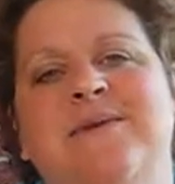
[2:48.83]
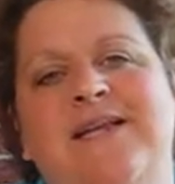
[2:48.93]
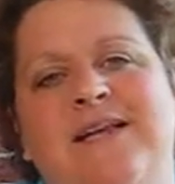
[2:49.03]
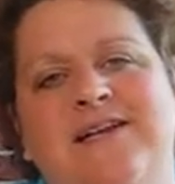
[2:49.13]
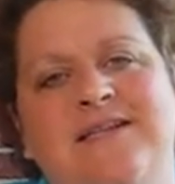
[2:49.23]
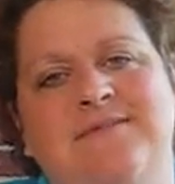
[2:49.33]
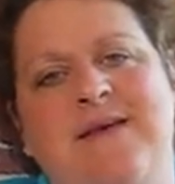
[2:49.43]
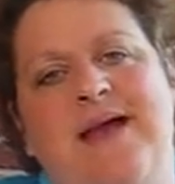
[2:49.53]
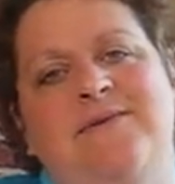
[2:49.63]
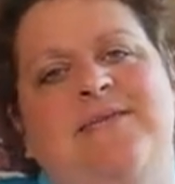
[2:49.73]
youngest
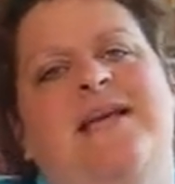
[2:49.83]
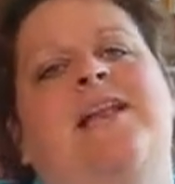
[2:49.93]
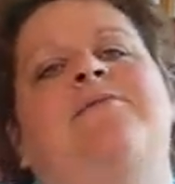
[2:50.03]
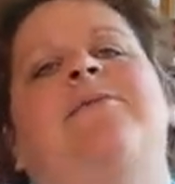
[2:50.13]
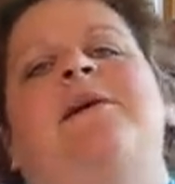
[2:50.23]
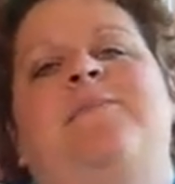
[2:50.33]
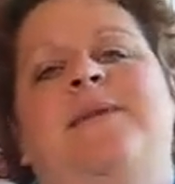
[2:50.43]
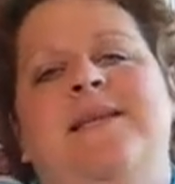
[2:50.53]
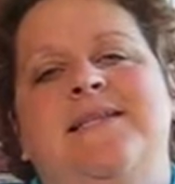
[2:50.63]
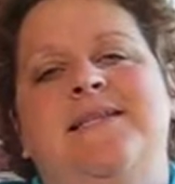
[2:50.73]
Matt was kind of bummed
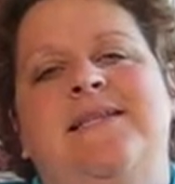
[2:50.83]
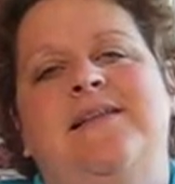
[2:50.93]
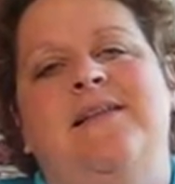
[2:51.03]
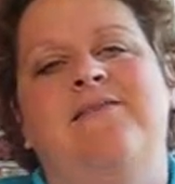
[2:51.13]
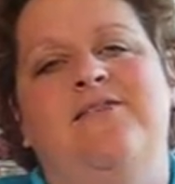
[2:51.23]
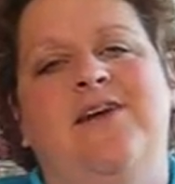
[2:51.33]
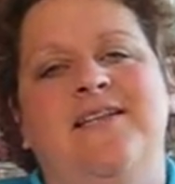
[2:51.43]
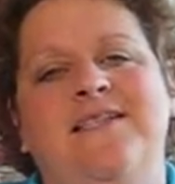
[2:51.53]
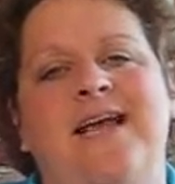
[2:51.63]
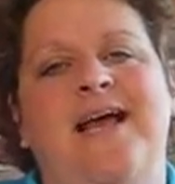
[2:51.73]
because he
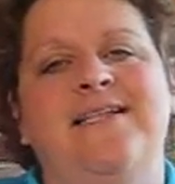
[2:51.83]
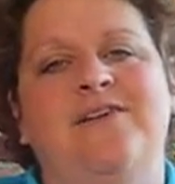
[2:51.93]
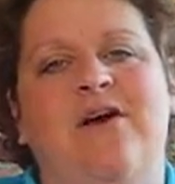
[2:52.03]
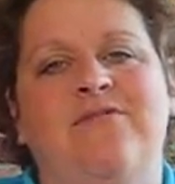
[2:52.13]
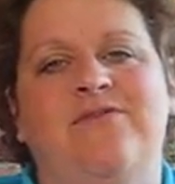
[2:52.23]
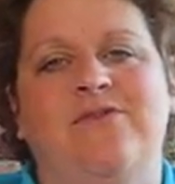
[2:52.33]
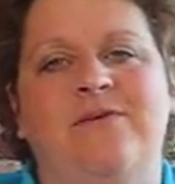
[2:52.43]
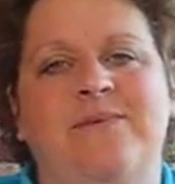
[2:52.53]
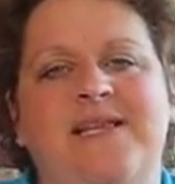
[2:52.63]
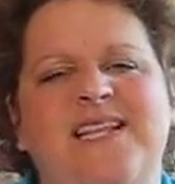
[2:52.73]
forgot to ask off for
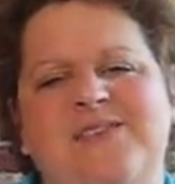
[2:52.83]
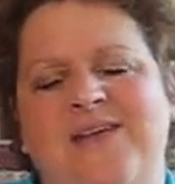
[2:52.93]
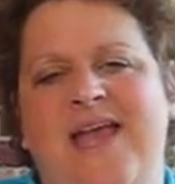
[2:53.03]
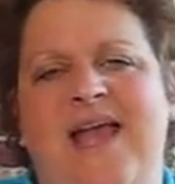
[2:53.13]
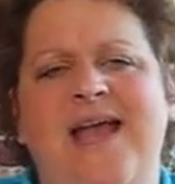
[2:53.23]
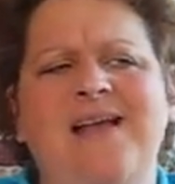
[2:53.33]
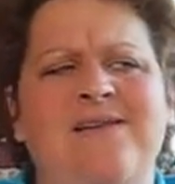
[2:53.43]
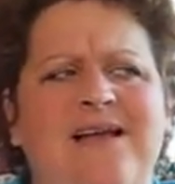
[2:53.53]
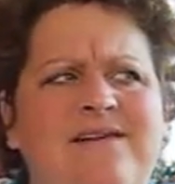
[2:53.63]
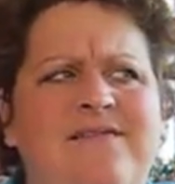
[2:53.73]
it, but that's okay. I
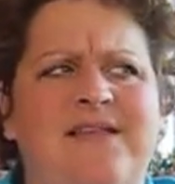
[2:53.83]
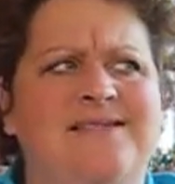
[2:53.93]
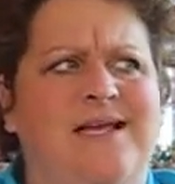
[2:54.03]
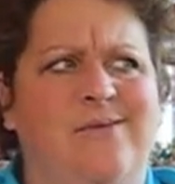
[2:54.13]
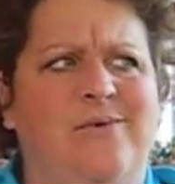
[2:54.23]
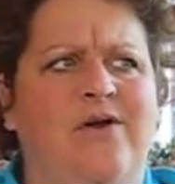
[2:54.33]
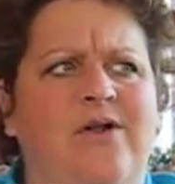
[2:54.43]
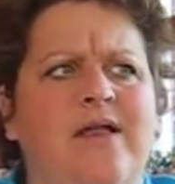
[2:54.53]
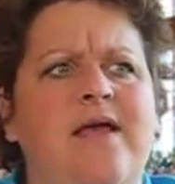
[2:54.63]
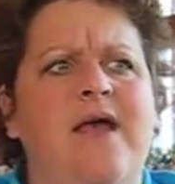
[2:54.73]
have things I can work
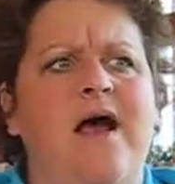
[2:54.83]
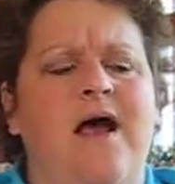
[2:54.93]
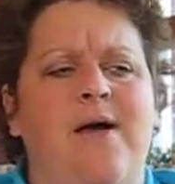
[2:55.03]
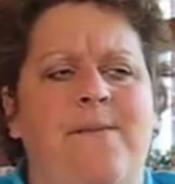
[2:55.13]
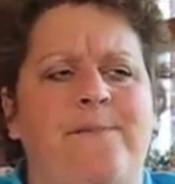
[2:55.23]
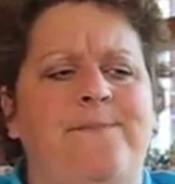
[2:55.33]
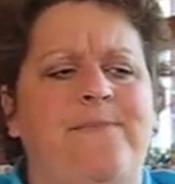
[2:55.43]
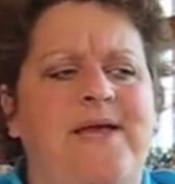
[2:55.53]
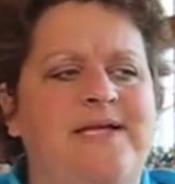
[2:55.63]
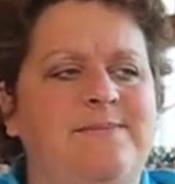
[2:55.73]
on.
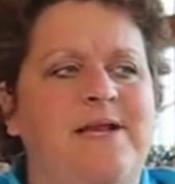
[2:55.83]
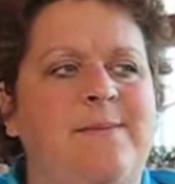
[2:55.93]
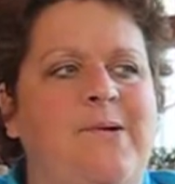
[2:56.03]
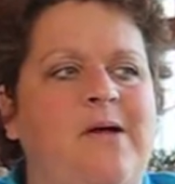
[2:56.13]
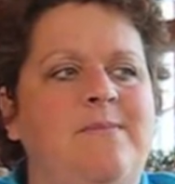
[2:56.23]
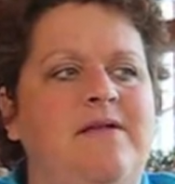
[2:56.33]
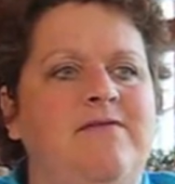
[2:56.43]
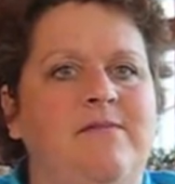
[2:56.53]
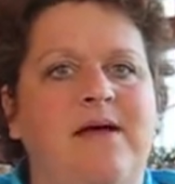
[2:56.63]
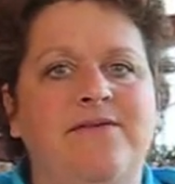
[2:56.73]
My husband had bought me
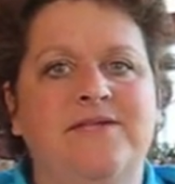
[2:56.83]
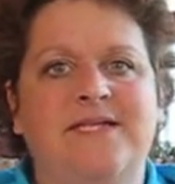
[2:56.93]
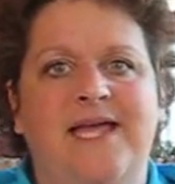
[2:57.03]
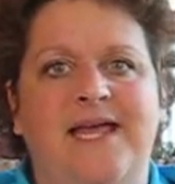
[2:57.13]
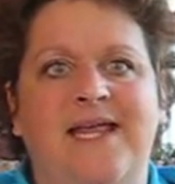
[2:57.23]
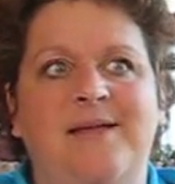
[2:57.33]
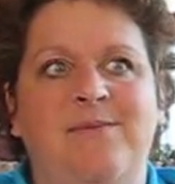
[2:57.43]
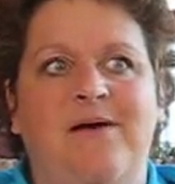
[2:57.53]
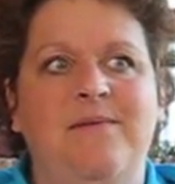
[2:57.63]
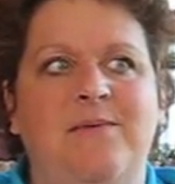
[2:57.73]
for Mother's Day, he
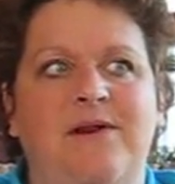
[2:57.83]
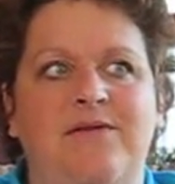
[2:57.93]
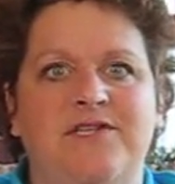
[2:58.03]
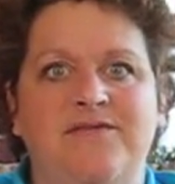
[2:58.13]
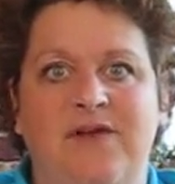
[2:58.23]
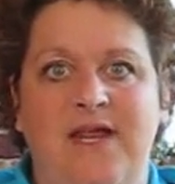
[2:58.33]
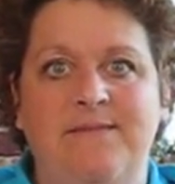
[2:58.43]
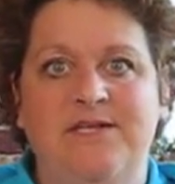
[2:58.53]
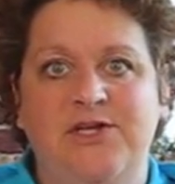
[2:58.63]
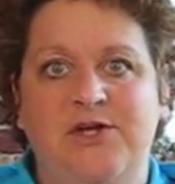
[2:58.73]
bought me one of those
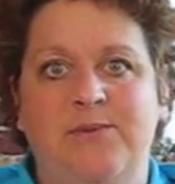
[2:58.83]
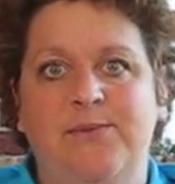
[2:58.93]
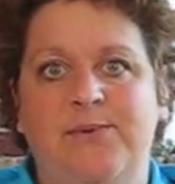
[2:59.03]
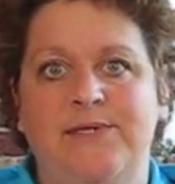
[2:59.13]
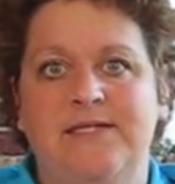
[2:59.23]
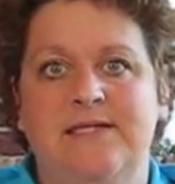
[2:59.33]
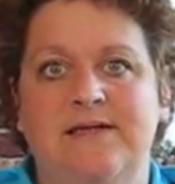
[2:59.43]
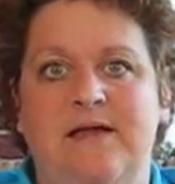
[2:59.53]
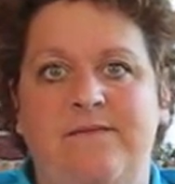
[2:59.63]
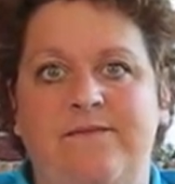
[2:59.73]
frames that you can put
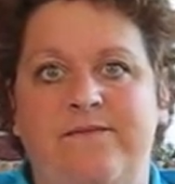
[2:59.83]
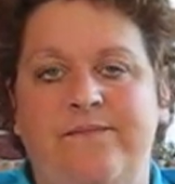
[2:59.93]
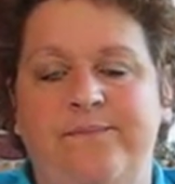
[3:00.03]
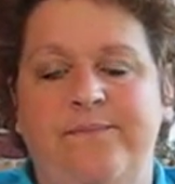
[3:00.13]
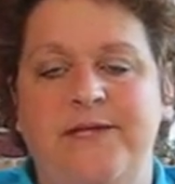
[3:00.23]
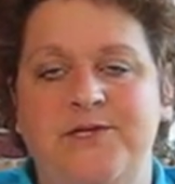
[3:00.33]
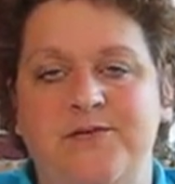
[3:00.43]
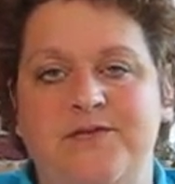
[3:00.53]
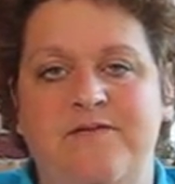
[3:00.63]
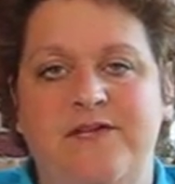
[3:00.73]

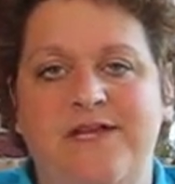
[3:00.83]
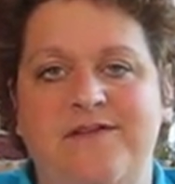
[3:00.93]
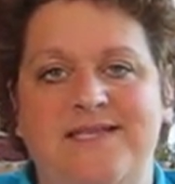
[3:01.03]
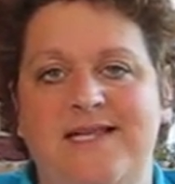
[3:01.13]
pictures and videos